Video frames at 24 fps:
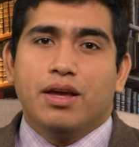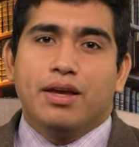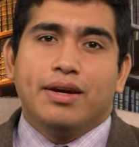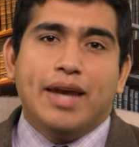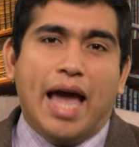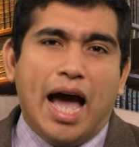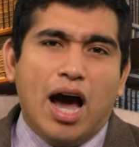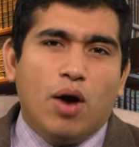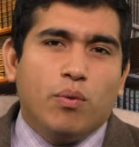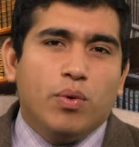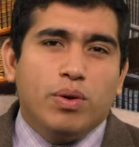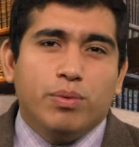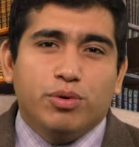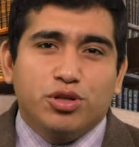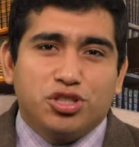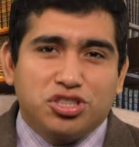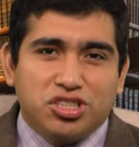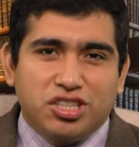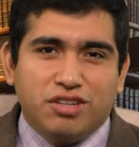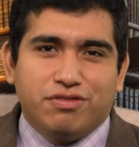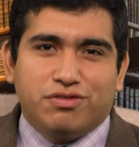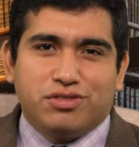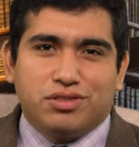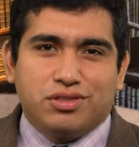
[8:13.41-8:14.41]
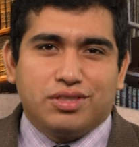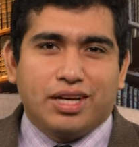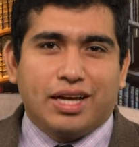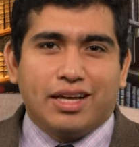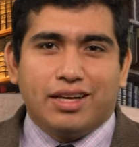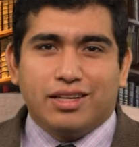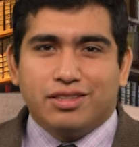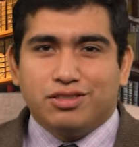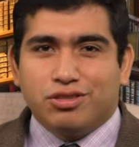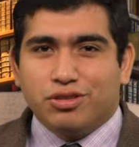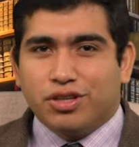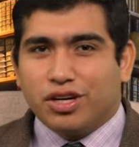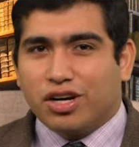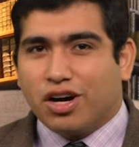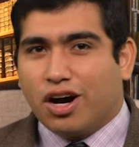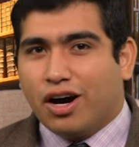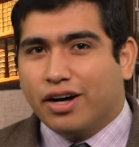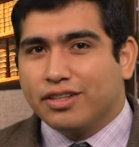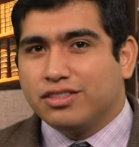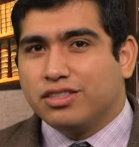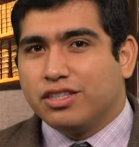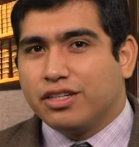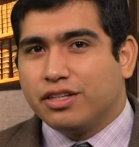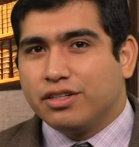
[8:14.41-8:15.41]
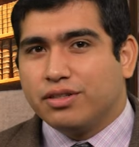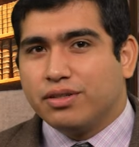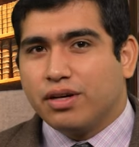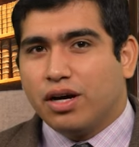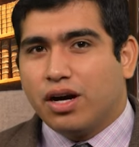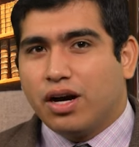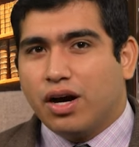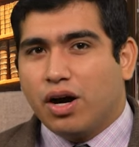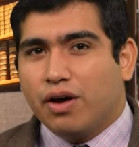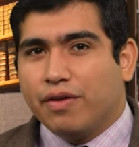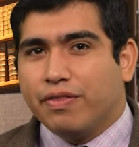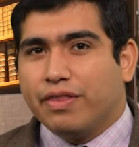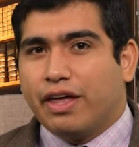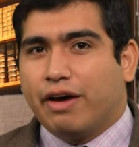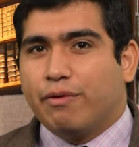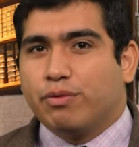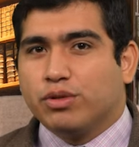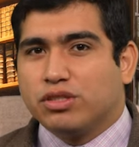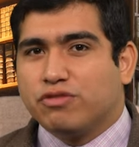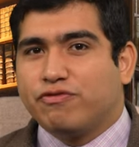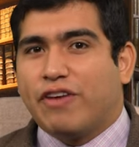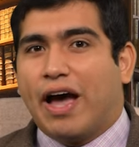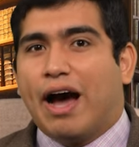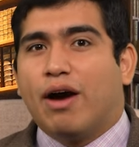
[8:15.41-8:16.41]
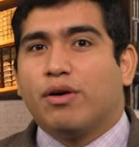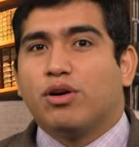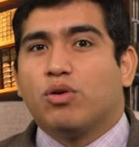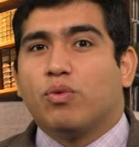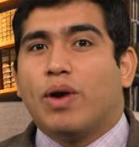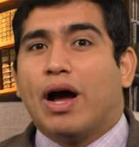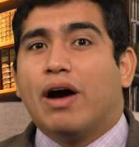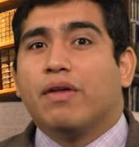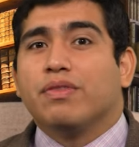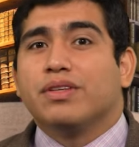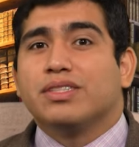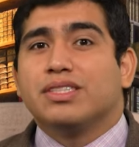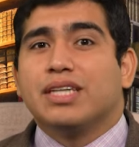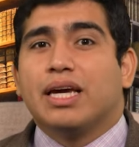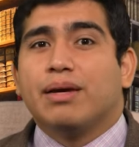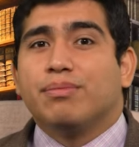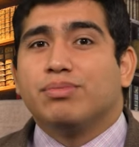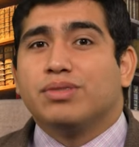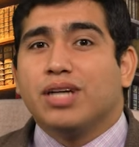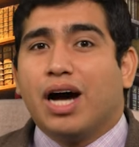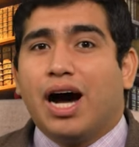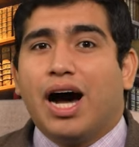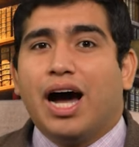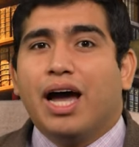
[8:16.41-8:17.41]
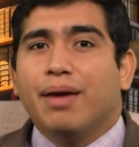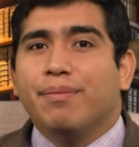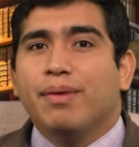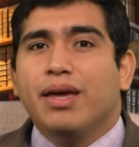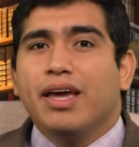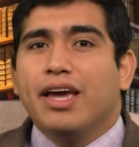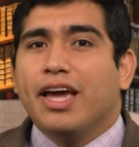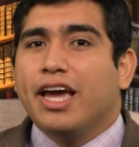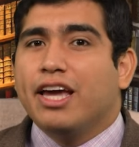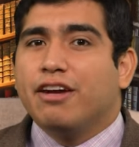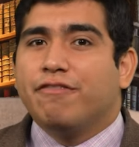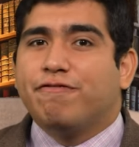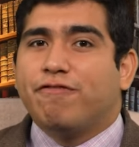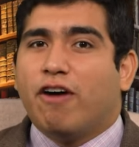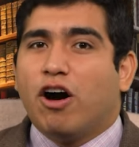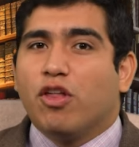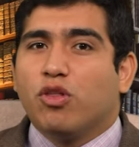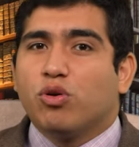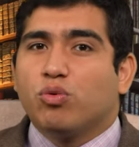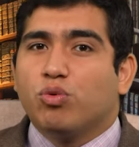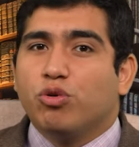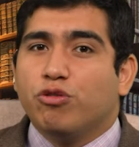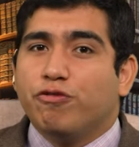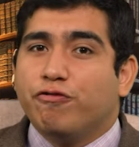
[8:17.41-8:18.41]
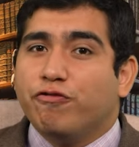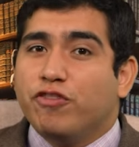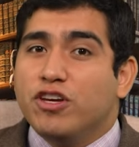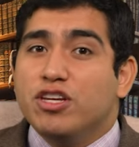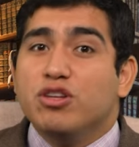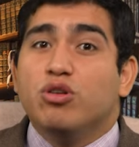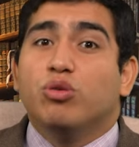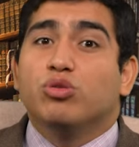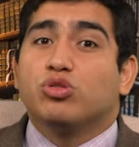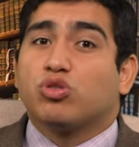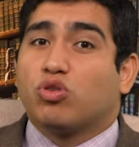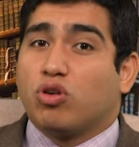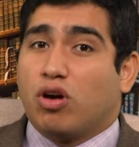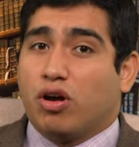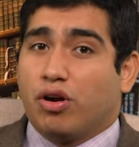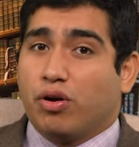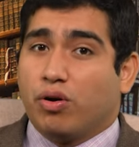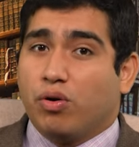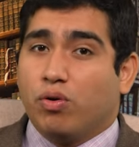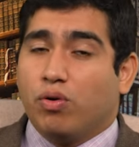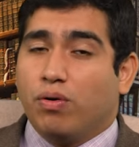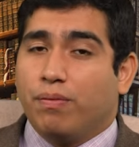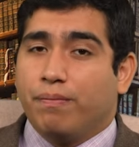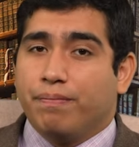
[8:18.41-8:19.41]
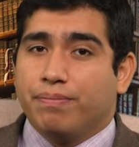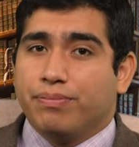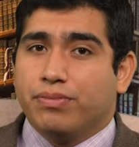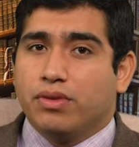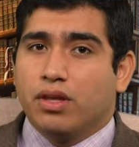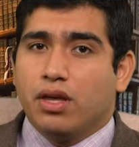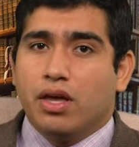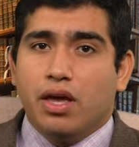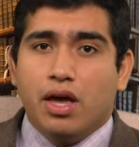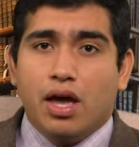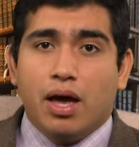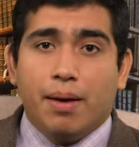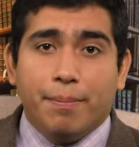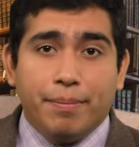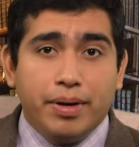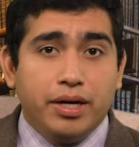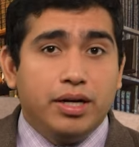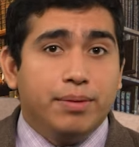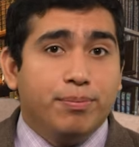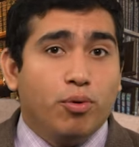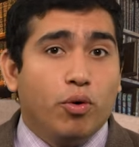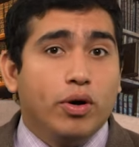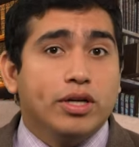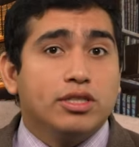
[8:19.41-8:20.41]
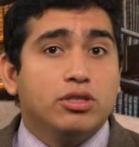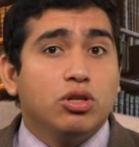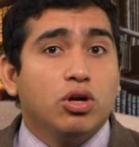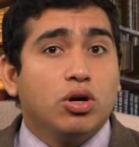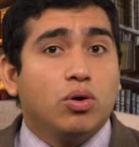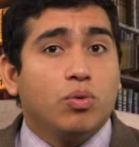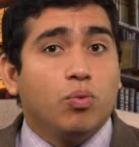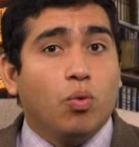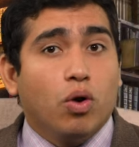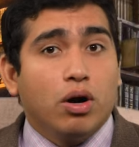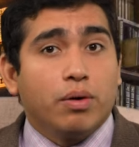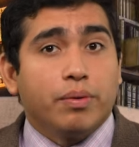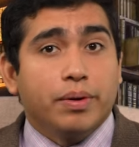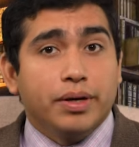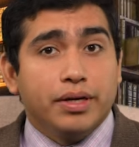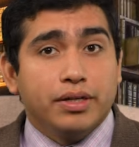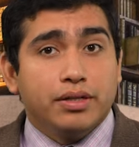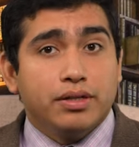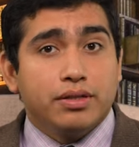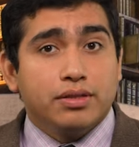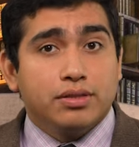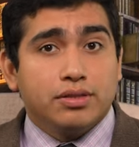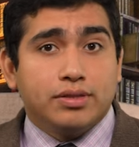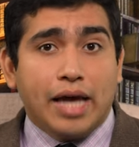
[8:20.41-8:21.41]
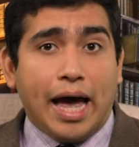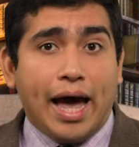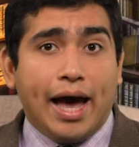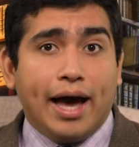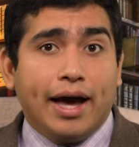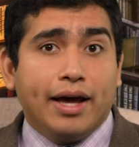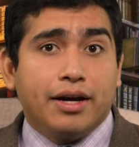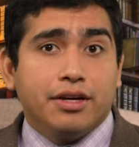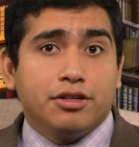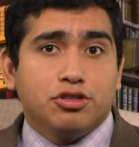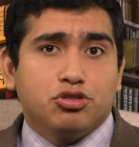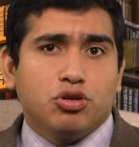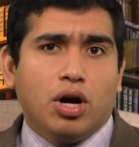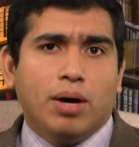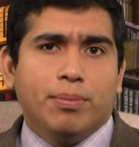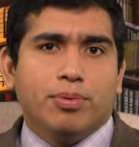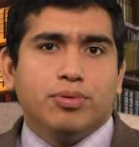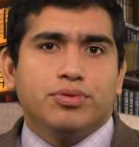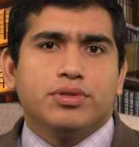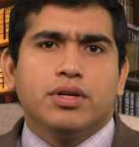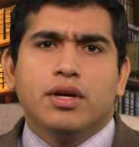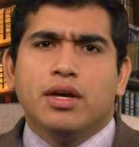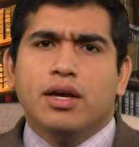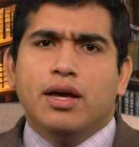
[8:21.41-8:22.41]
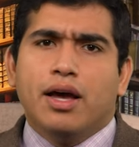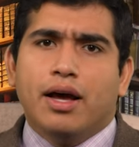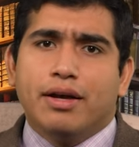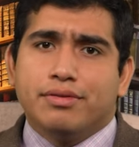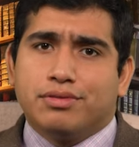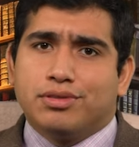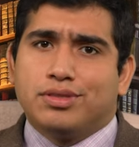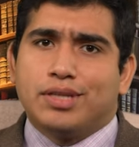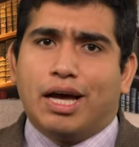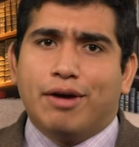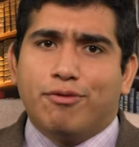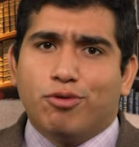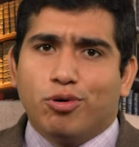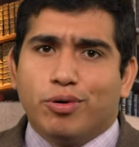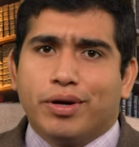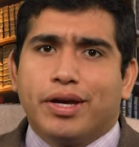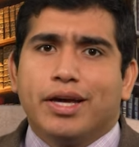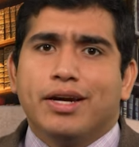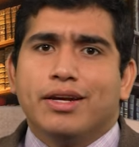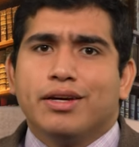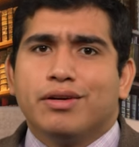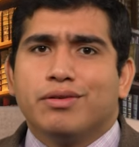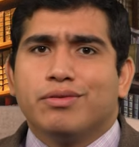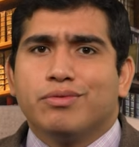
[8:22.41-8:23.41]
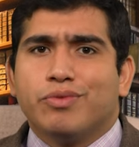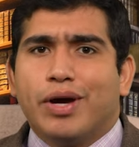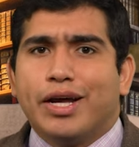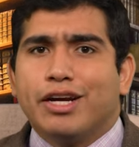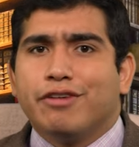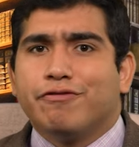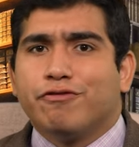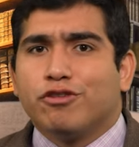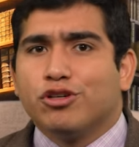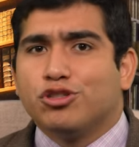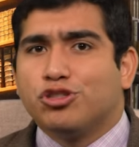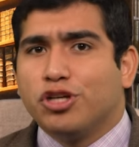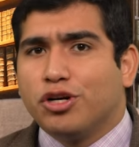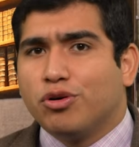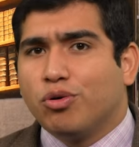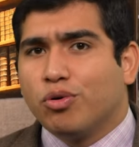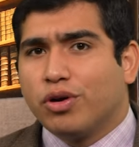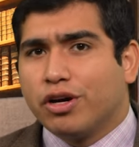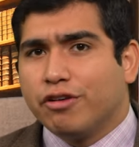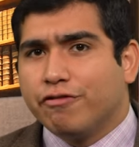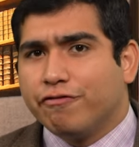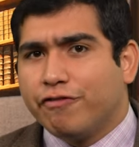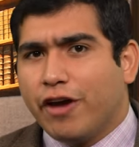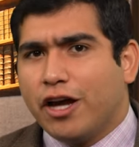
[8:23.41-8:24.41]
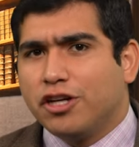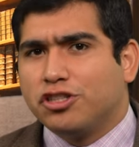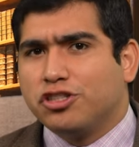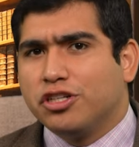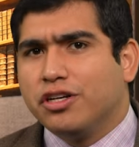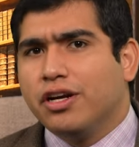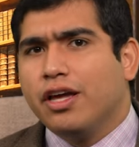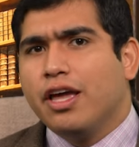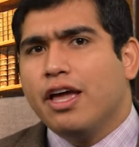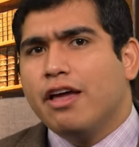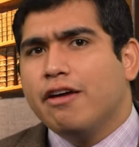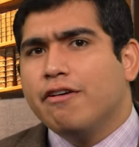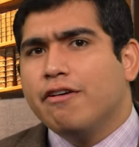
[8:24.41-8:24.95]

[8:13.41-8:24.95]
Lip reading: Now we will shift to the content that was found around the same time in Father Ruffino's chronicle. And many boys look worried, sad, and troubled, several getting ready for general confession.